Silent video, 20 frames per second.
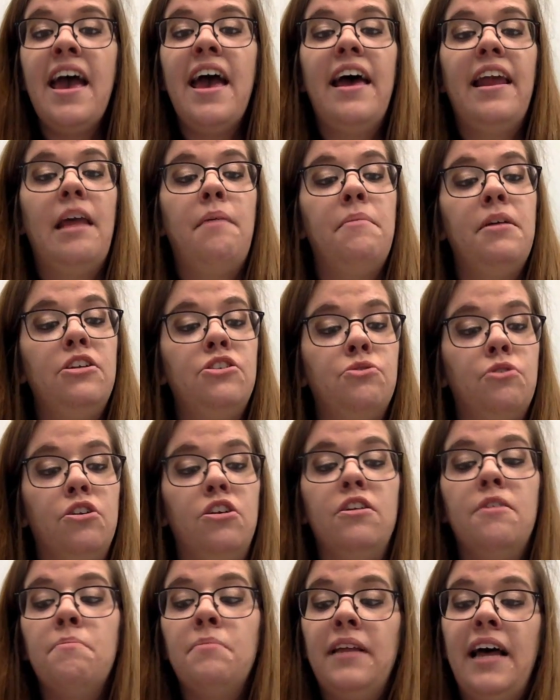And I made sure
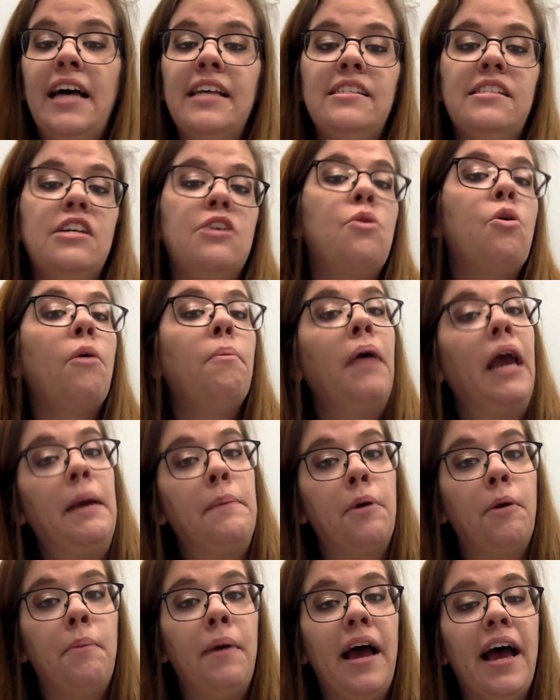plastic or
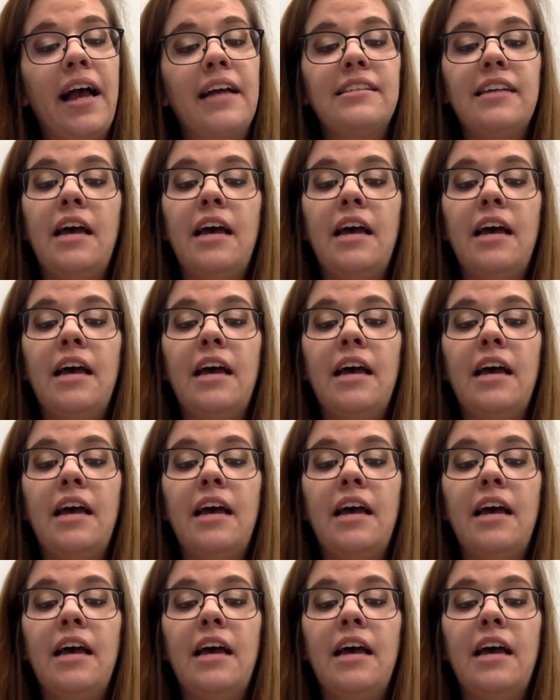paper bags,